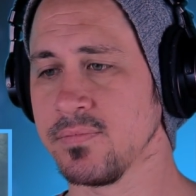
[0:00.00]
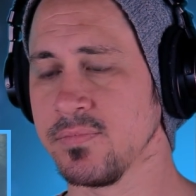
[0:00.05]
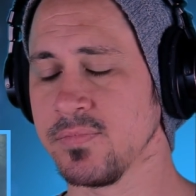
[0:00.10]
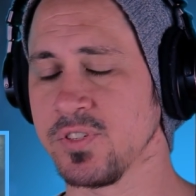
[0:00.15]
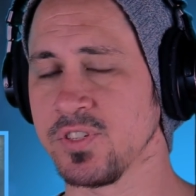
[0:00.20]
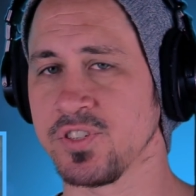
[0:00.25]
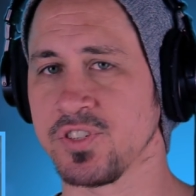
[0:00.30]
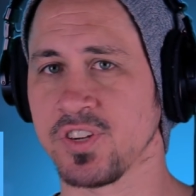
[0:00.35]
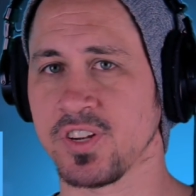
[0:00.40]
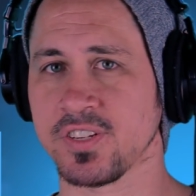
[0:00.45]

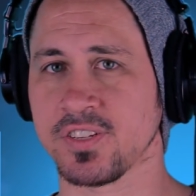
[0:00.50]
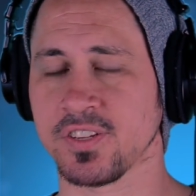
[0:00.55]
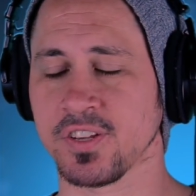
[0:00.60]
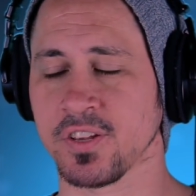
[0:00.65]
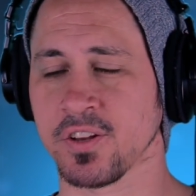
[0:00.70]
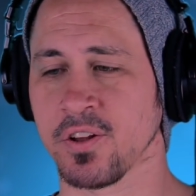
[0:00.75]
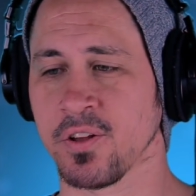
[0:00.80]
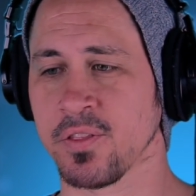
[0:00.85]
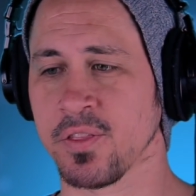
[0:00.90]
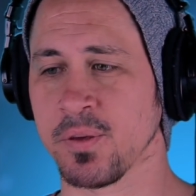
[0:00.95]
Well, Jesse
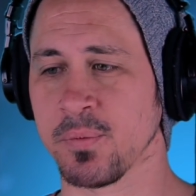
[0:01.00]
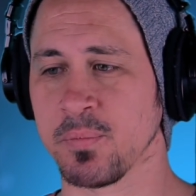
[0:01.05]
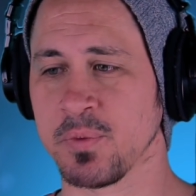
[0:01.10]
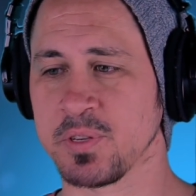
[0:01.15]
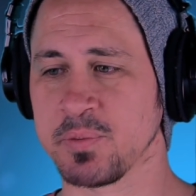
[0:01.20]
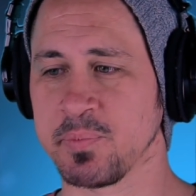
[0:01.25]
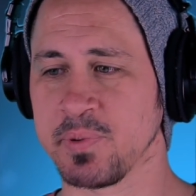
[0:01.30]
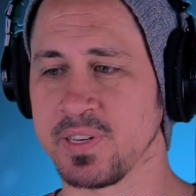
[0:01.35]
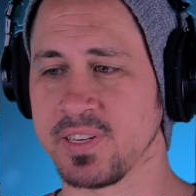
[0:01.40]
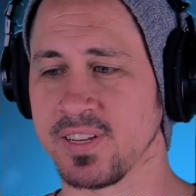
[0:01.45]
and all them
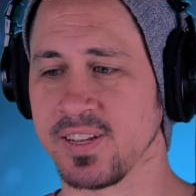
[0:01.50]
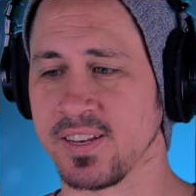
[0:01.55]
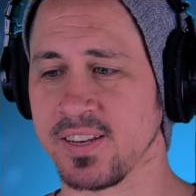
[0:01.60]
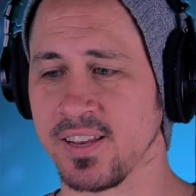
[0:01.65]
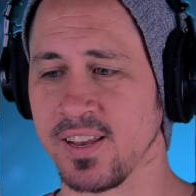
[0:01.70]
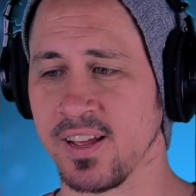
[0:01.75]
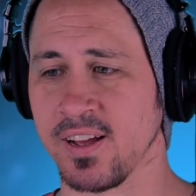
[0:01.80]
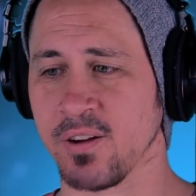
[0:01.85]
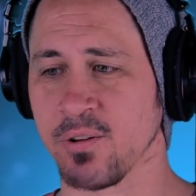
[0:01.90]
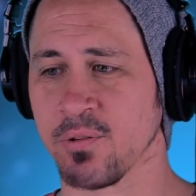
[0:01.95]
must be dead
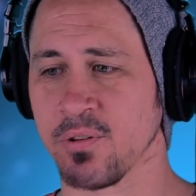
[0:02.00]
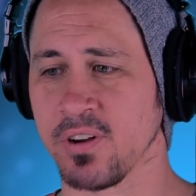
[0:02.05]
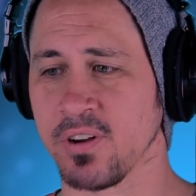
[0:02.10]
now,